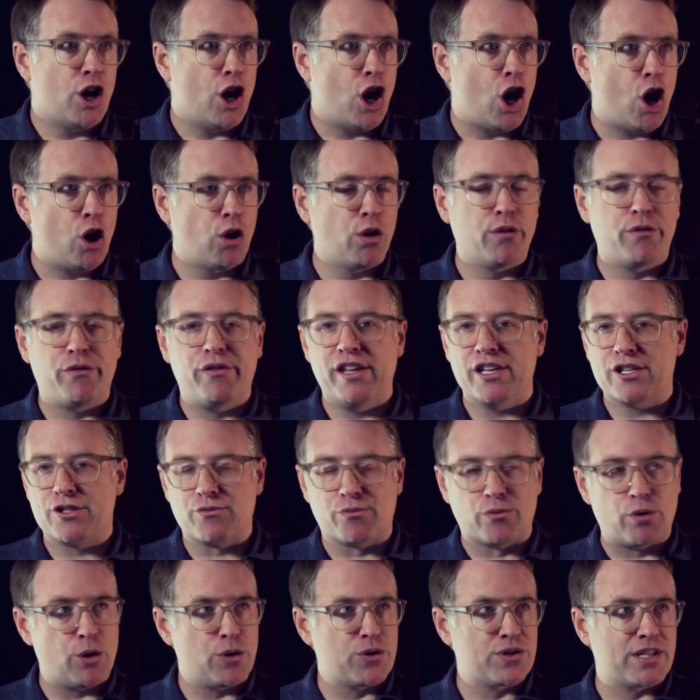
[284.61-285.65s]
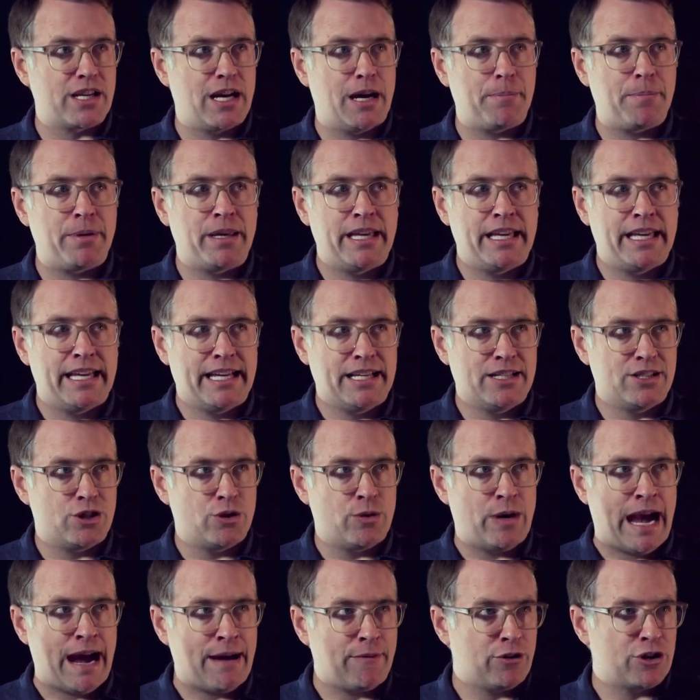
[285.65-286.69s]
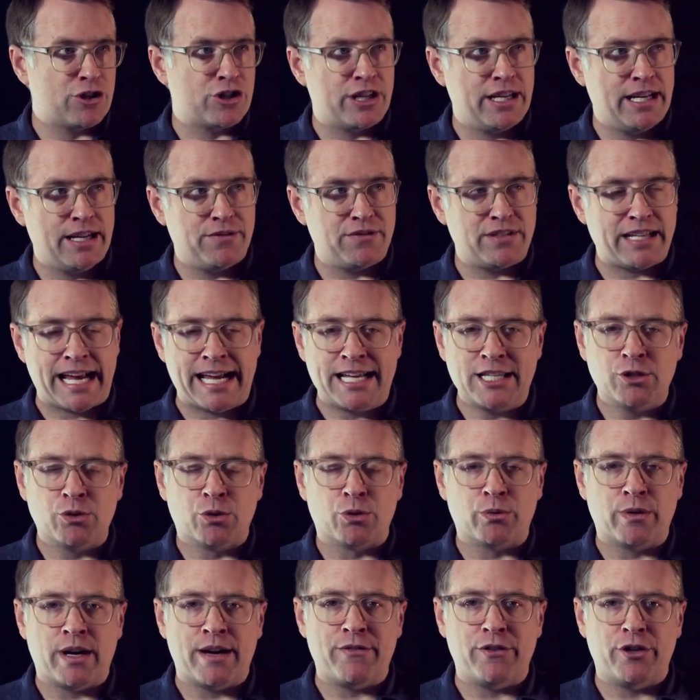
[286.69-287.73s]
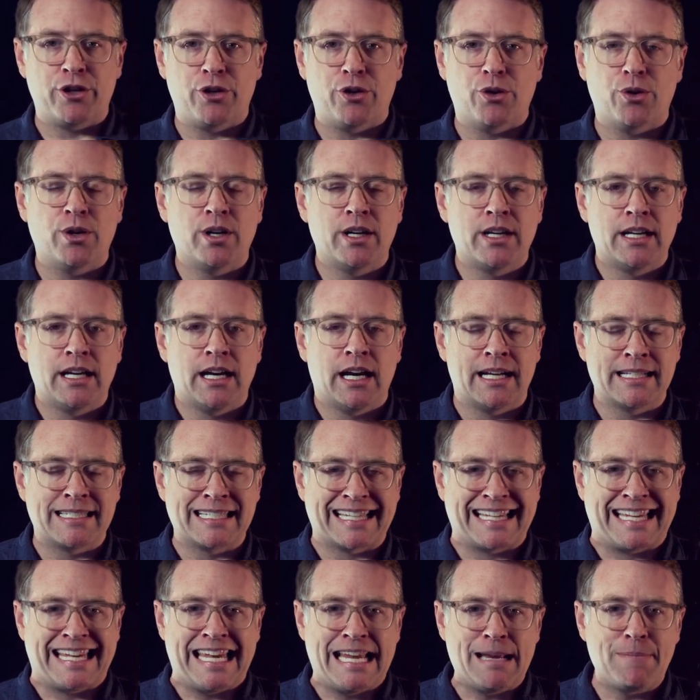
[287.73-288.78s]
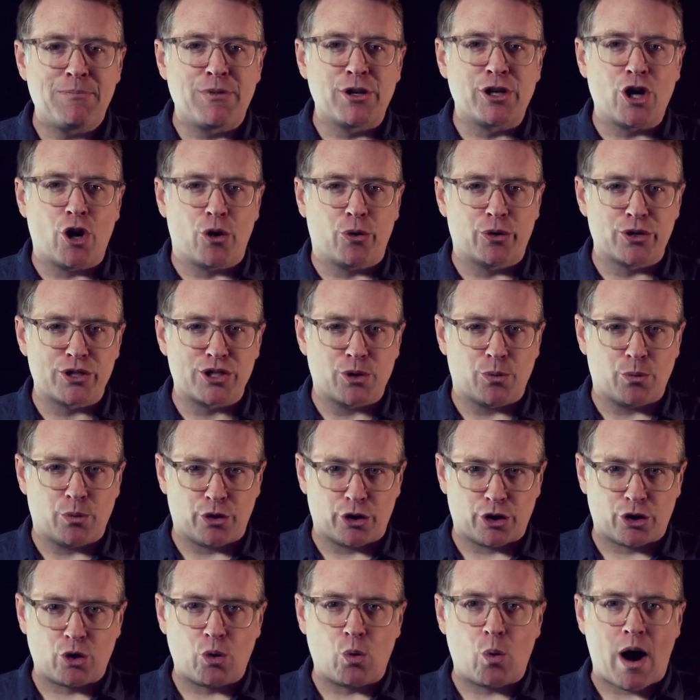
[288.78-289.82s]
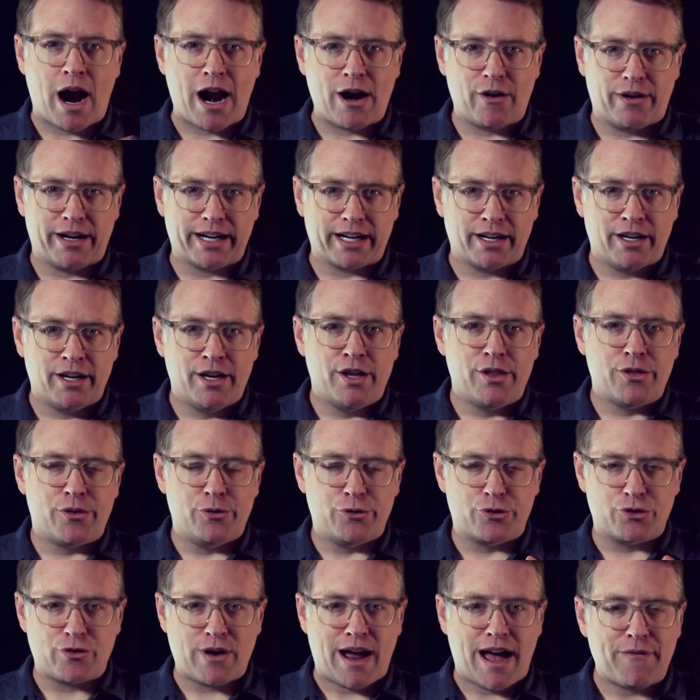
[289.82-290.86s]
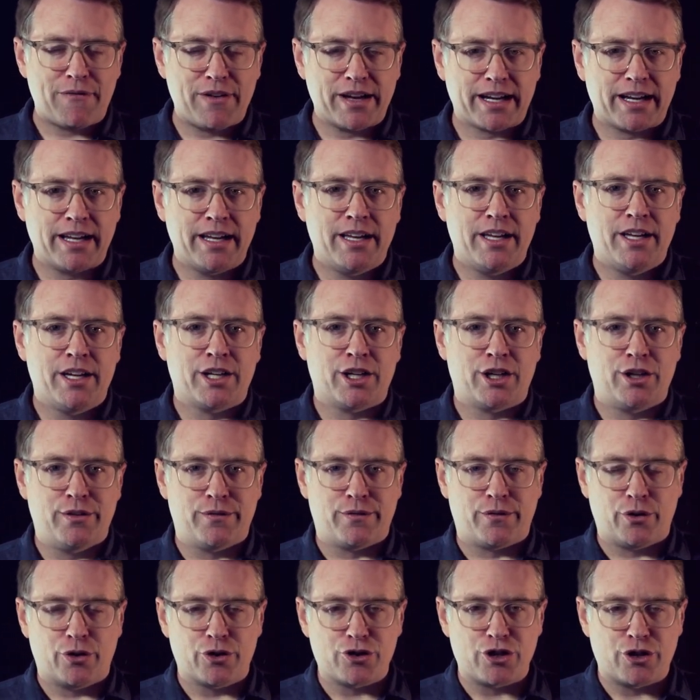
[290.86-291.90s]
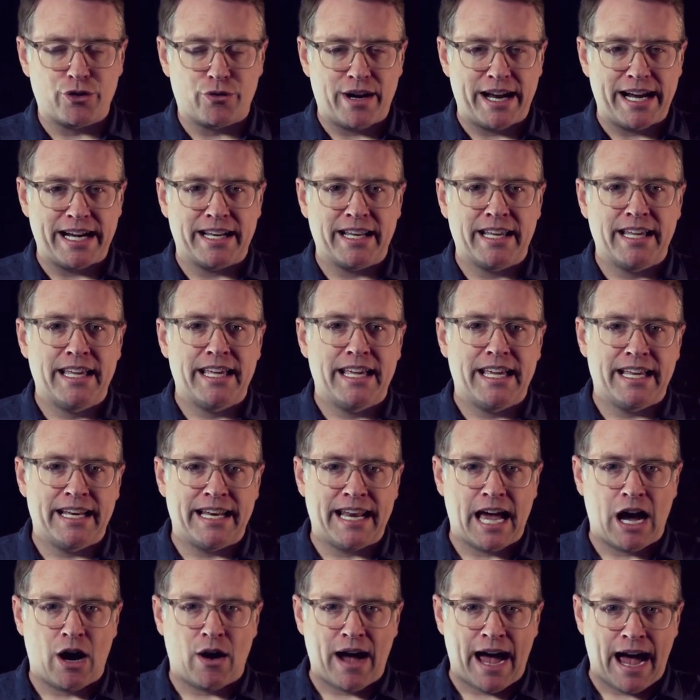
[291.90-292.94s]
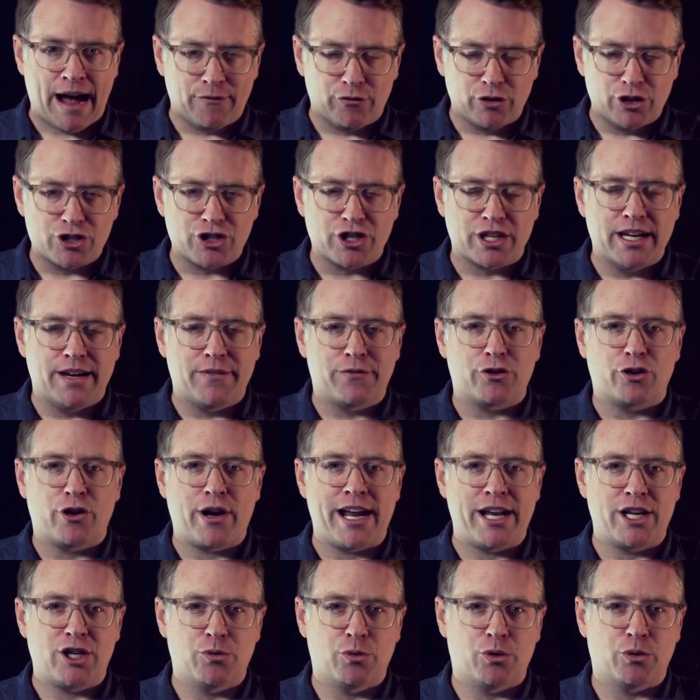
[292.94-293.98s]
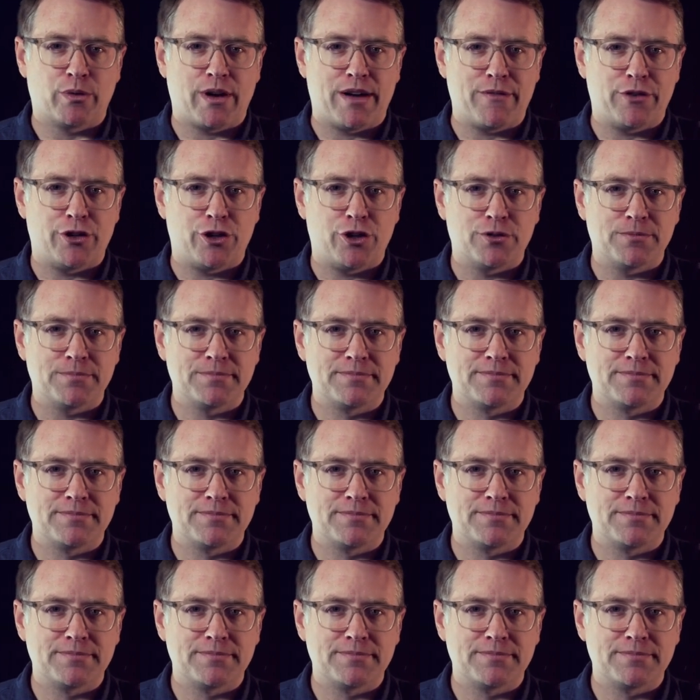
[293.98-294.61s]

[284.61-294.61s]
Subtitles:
All of this rolls up into average gift, annual revenue, to keep the donors that we're acquiring through traffic, conversion rate, and now average gift or annual revenue.